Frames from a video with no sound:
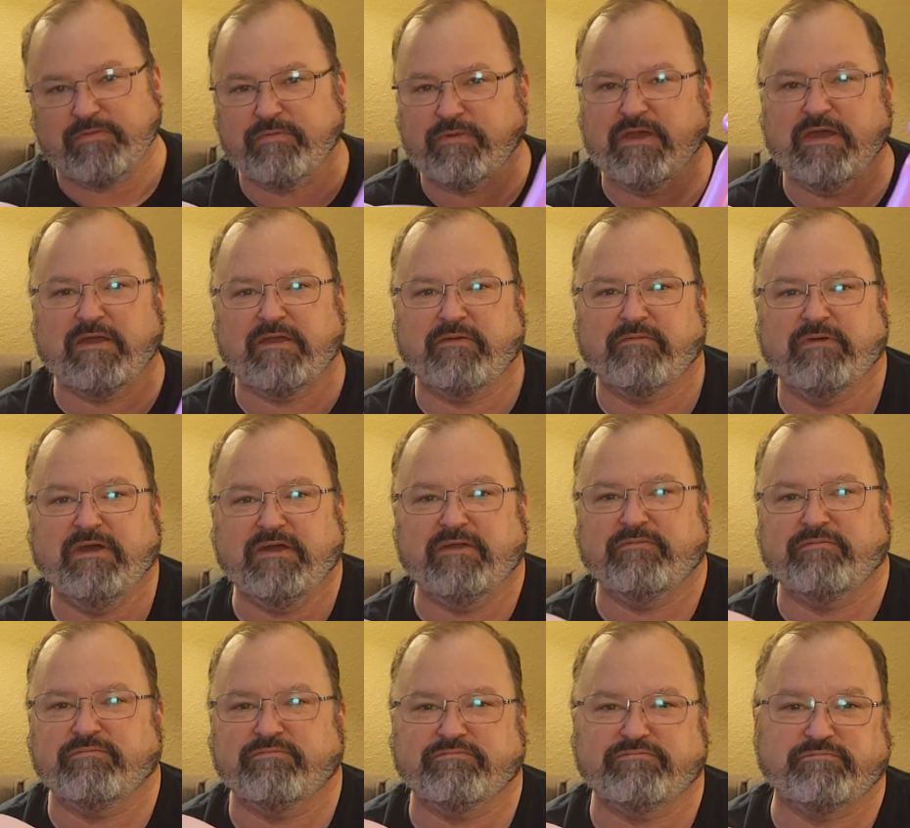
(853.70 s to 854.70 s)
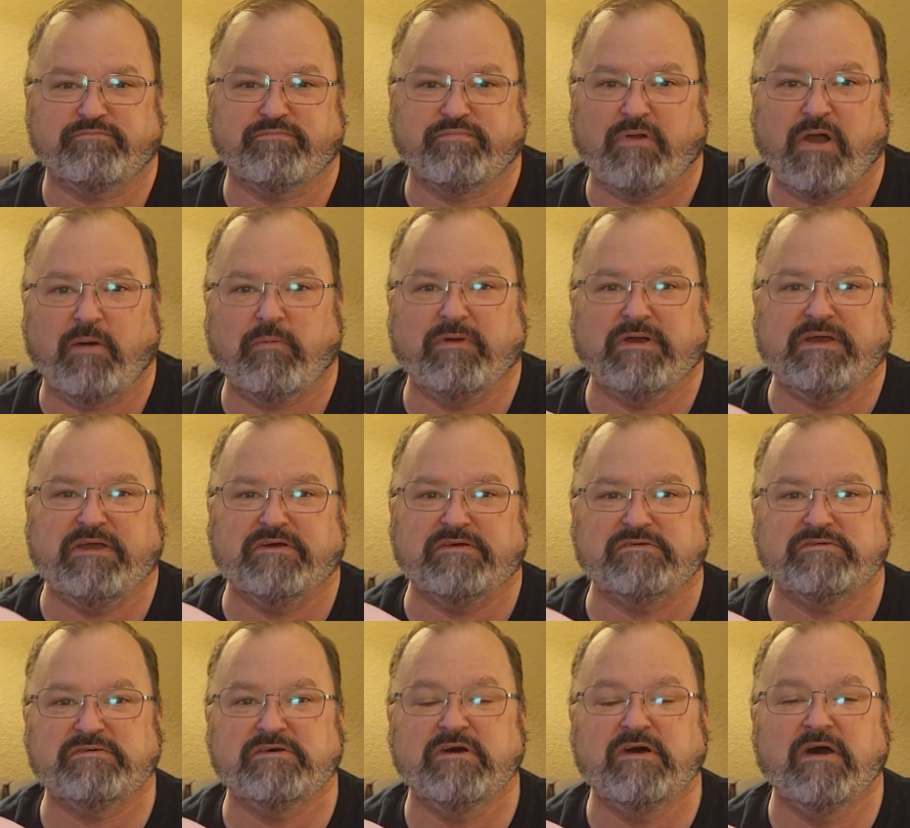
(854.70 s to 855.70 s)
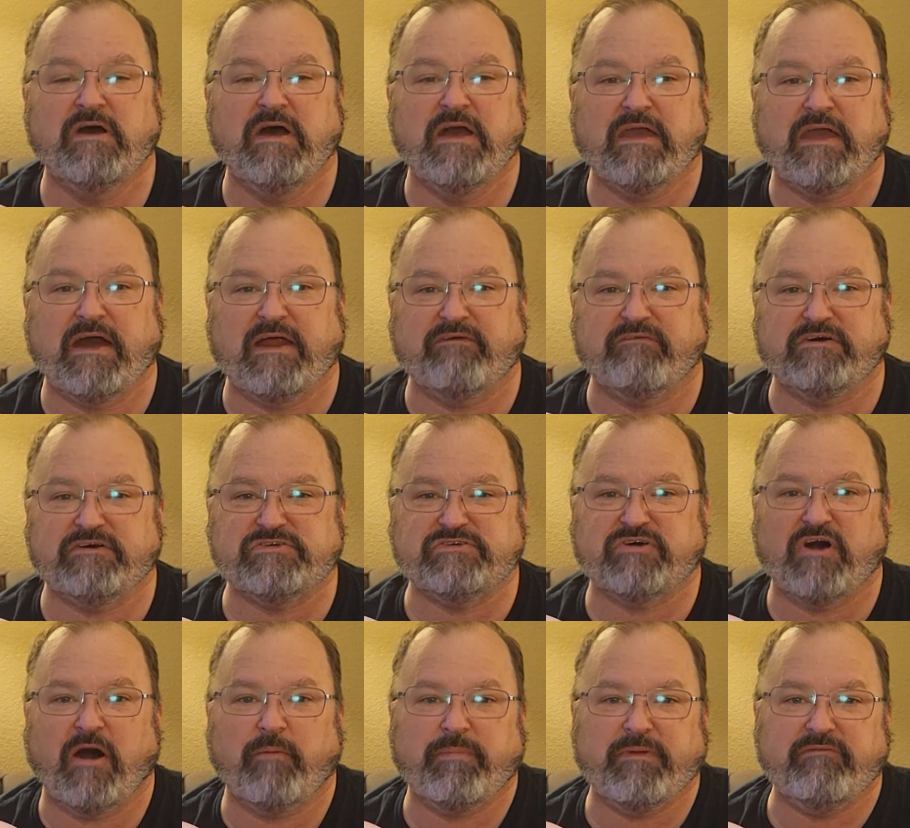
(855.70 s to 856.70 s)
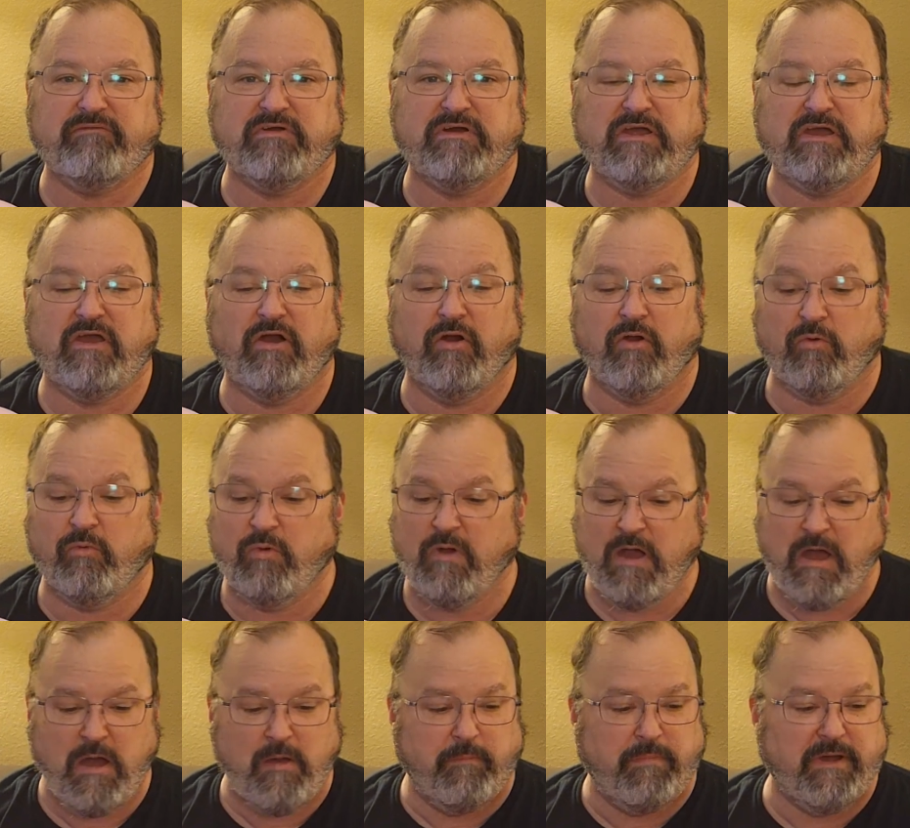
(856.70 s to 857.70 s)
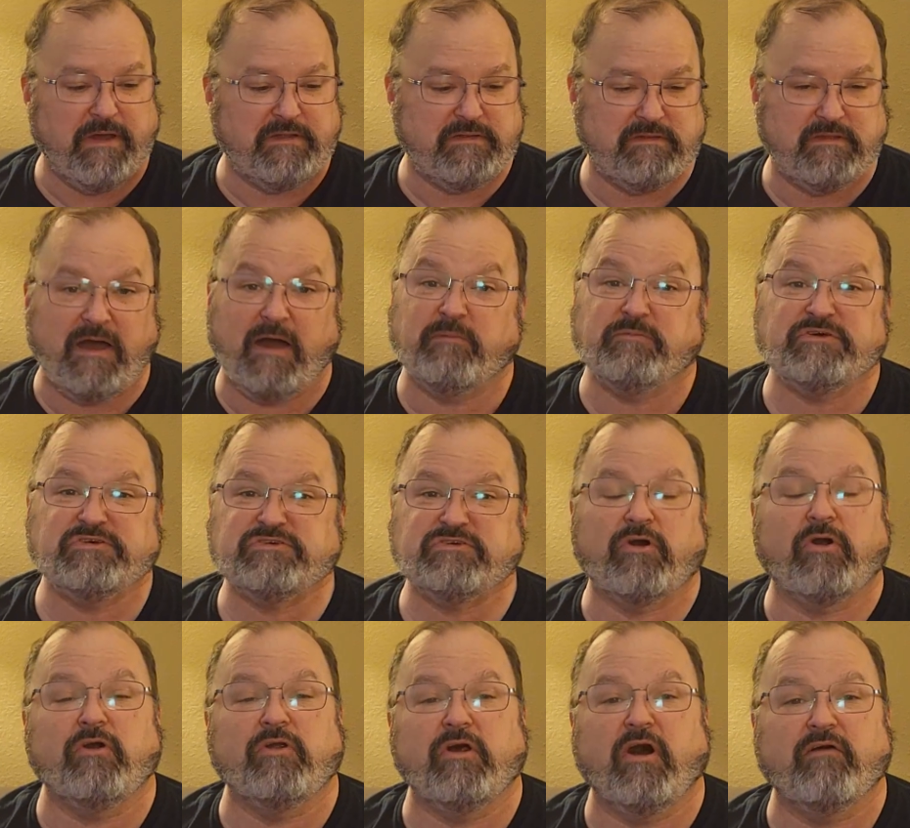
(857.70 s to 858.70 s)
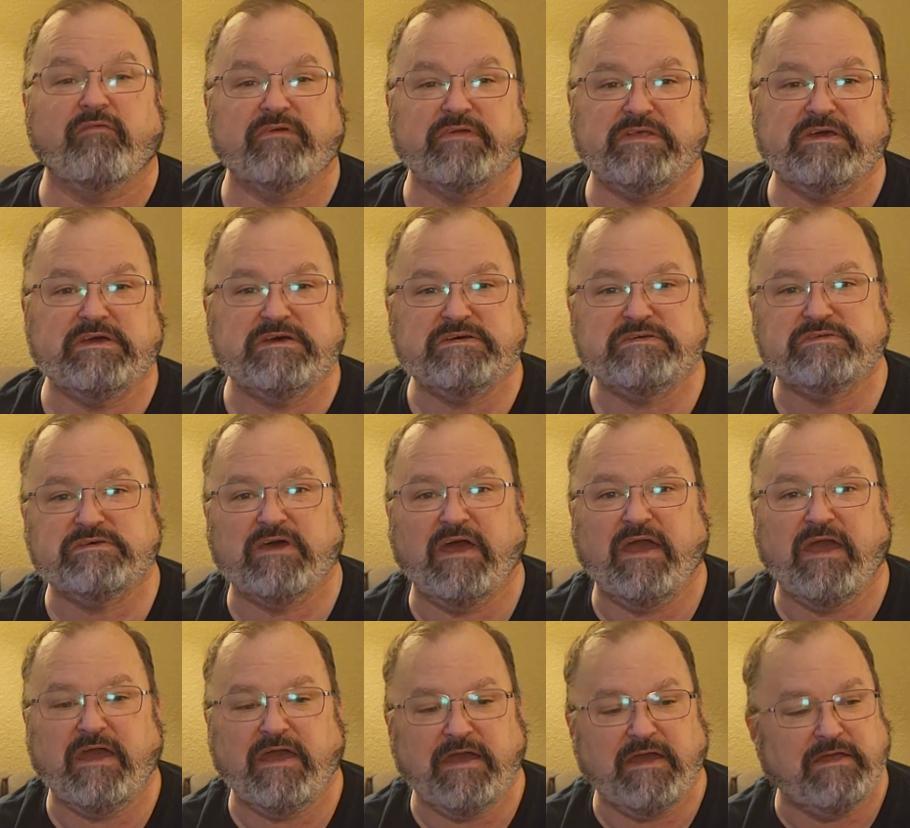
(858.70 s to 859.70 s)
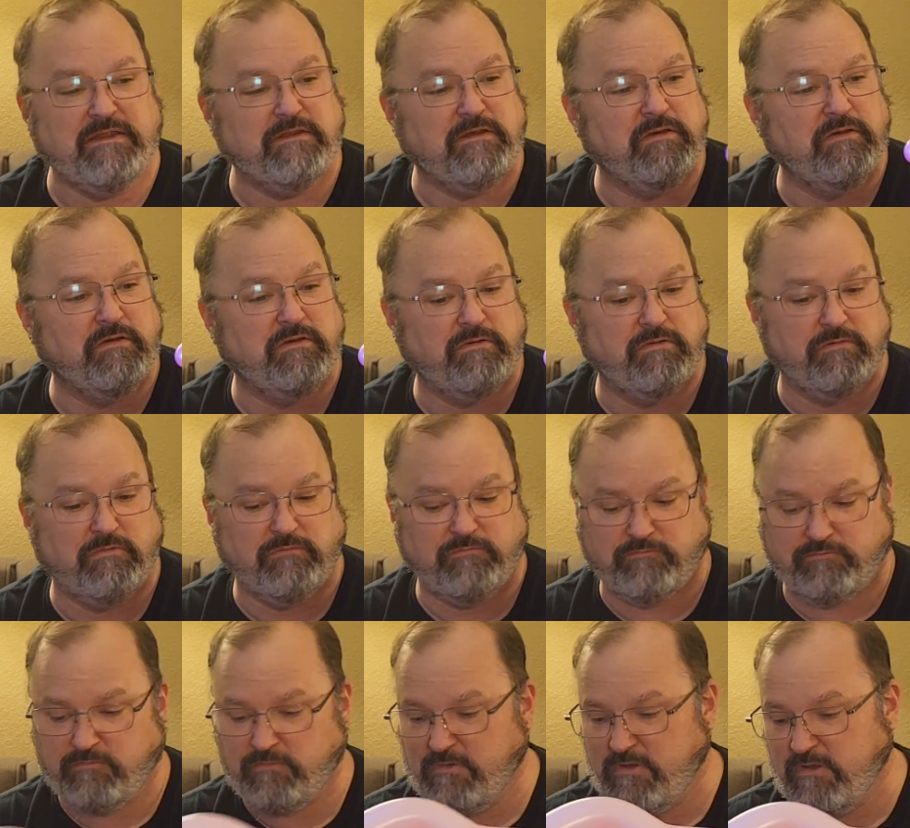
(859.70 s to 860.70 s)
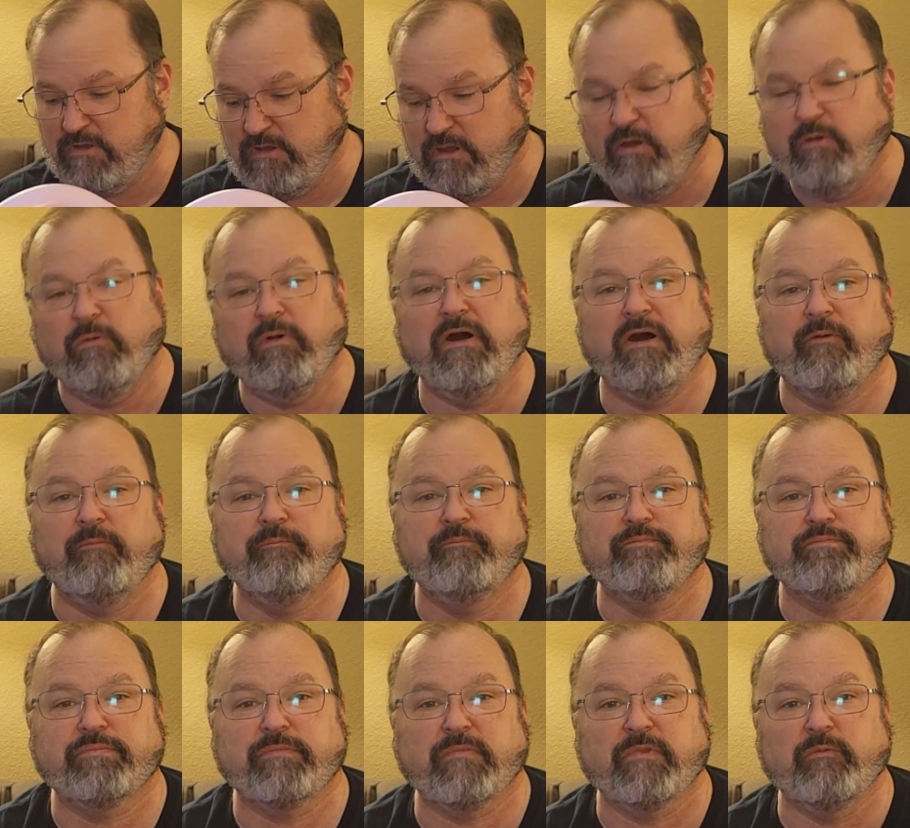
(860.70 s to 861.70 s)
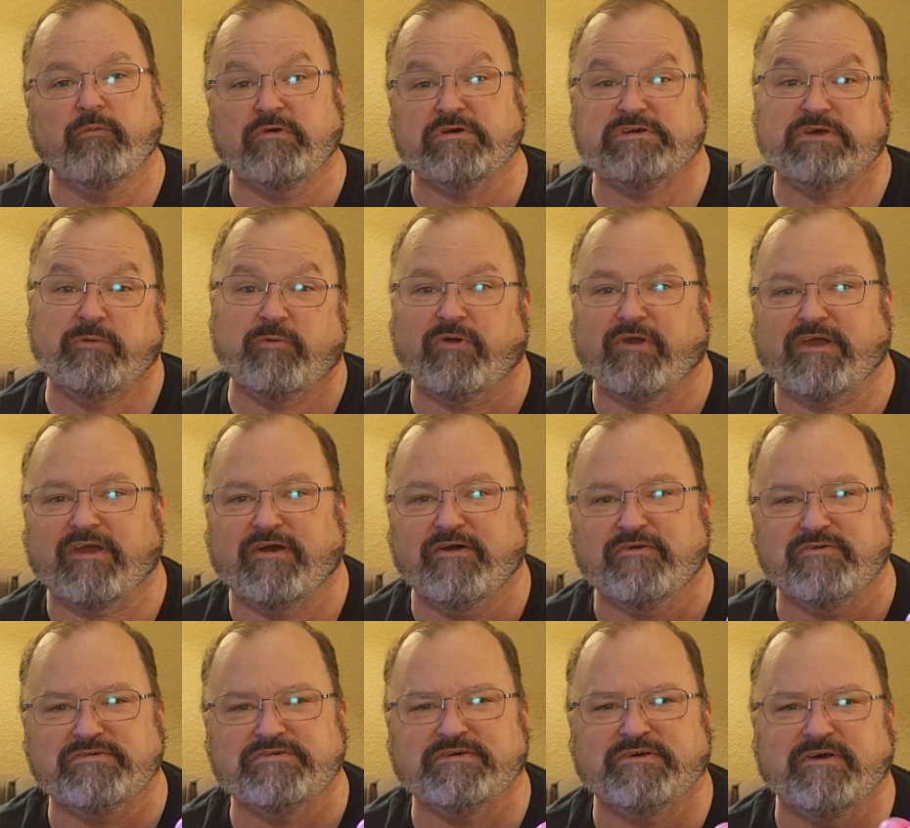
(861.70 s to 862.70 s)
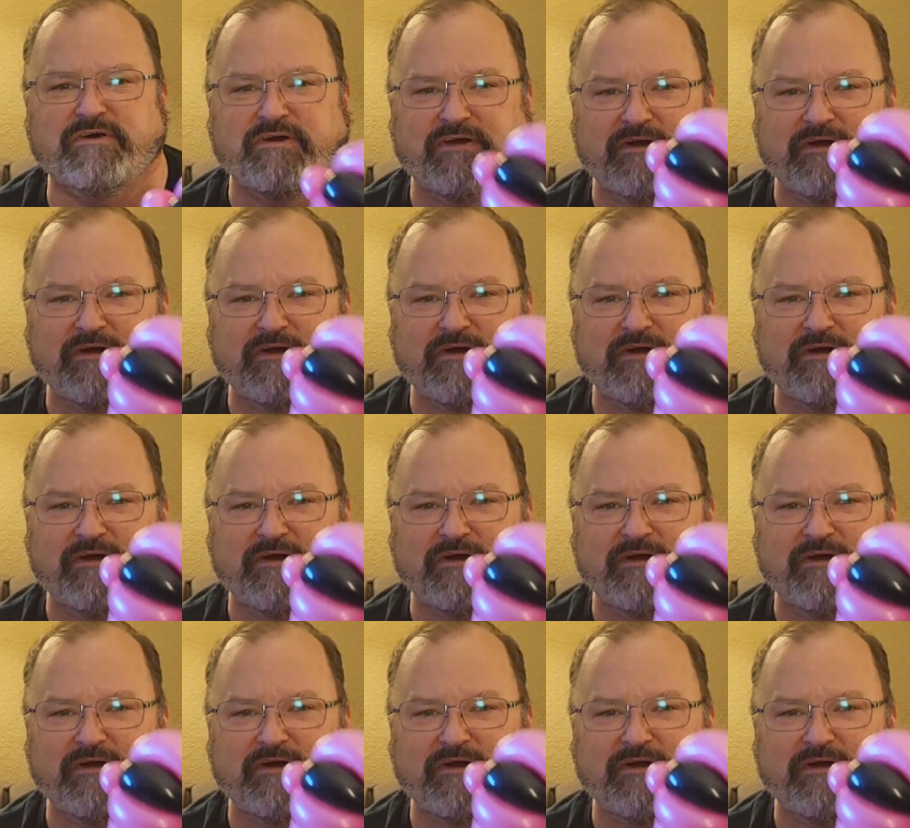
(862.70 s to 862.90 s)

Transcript: it probably is kind of a sloppy video, but I'm just starting off with this, and well, we'll see where it goes.